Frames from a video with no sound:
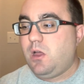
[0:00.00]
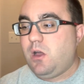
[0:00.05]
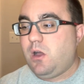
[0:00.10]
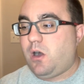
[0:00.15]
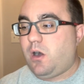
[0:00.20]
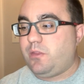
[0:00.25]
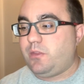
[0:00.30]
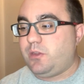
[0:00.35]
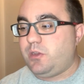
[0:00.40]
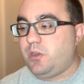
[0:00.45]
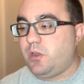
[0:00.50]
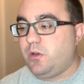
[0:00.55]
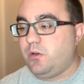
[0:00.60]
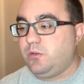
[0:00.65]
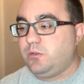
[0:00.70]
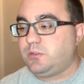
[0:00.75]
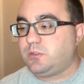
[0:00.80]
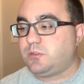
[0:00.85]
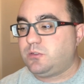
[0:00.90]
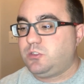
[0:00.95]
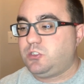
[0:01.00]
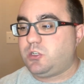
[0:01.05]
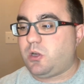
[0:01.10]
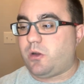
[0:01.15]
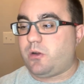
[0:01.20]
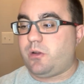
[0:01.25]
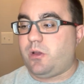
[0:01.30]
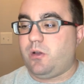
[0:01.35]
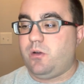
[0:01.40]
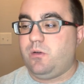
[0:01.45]
On the nose,
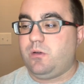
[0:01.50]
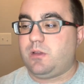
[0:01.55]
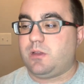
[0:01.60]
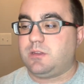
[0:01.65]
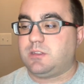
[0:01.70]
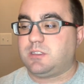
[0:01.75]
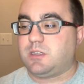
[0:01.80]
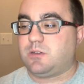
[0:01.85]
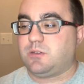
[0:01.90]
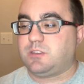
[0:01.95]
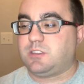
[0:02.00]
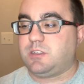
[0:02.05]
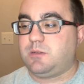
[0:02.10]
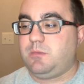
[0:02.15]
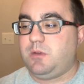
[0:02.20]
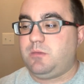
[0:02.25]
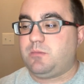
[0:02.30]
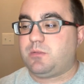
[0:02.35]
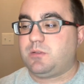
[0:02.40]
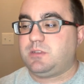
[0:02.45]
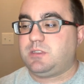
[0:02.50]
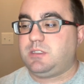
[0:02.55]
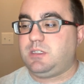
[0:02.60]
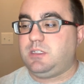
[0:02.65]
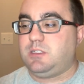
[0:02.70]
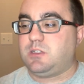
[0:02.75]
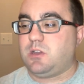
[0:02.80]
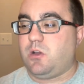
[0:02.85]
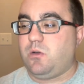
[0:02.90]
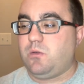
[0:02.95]
charred oak and subtle cinnamon
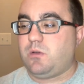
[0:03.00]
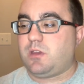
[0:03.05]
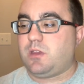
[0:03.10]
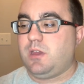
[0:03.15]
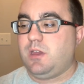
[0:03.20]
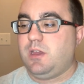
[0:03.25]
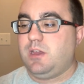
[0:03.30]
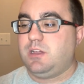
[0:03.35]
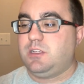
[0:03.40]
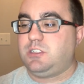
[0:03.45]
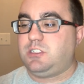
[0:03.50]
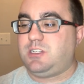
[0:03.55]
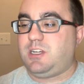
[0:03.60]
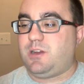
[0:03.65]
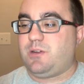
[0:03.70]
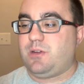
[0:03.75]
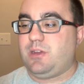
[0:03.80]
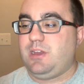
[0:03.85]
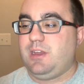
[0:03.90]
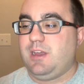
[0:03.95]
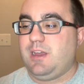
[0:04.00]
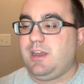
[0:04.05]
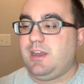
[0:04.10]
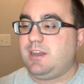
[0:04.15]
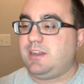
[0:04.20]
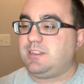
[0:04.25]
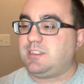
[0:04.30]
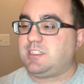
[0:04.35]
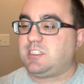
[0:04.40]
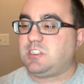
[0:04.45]
precedes oak, cherry,
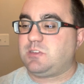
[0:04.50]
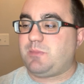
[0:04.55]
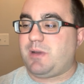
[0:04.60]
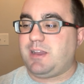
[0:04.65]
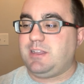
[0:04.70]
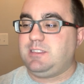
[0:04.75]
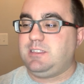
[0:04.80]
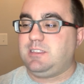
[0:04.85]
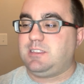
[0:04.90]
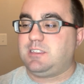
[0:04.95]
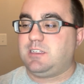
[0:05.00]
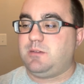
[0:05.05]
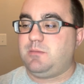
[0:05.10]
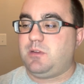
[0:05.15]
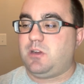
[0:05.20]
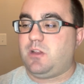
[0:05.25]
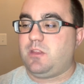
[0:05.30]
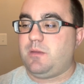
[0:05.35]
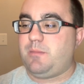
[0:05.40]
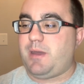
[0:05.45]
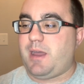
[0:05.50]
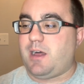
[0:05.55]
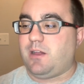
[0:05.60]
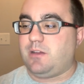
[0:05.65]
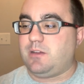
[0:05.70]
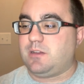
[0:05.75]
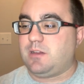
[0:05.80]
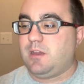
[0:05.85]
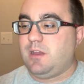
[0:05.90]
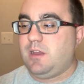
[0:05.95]
and spicy cinnamon on the
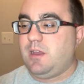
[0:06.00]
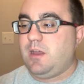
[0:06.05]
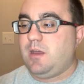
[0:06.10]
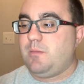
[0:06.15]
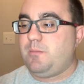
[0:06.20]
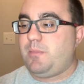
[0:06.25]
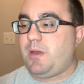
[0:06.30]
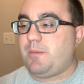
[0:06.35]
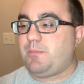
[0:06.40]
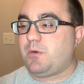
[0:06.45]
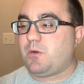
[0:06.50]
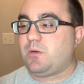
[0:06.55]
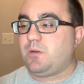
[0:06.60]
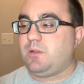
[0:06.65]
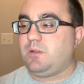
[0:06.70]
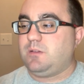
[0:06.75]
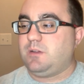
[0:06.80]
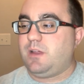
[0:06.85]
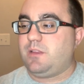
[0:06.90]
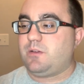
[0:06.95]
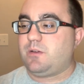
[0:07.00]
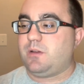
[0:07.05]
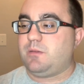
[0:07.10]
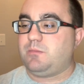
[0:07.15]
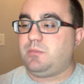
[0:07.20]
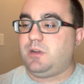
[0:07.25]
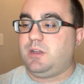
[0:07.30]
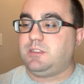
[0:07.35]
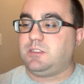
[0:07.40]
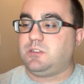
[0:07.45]
palate. Pepper, leather, and
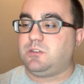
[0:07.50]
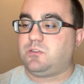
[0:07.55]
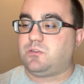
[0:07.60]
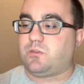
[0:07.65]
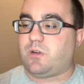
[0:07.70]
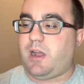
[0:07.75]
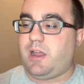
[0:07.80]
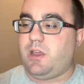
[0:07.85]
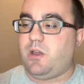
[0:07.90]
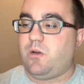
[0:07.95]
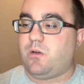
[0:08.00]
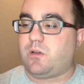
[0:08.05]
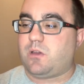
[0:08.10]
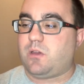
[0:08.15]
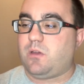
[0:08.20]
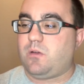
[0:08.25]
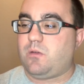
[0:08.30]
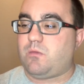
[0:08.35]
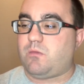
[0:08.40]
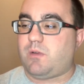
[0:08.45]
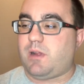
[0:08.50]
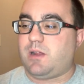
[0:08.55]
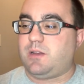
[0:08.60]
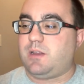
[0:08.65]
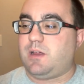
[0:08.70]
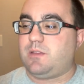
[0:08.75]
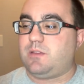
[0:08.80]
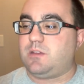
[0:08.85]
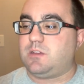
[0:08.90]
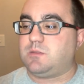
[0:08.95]
pleasant dry oak round
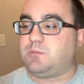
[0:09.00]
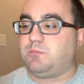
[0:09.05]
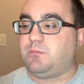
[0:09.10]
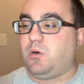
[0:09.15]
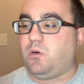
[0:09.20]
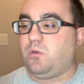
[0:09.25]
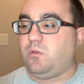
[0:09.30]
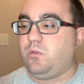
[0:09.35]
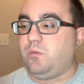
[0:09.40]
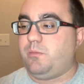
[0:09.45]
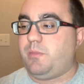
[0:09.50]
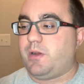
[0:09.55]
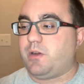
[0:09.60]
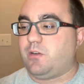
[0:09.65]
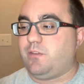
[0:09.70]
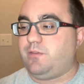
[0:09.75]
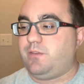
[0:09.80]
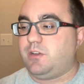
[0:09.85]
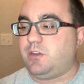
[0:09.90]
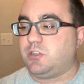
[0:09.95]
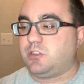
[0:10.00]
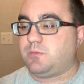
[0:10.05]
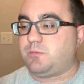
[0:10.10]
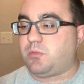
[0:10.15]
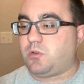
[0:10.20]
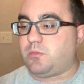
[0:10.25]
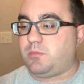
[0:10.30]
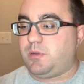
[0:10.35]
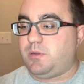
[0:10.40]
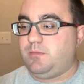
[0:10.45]
out this bold barrel-finished
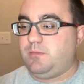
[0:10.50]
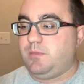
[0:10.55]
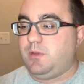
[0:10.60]
bourbon.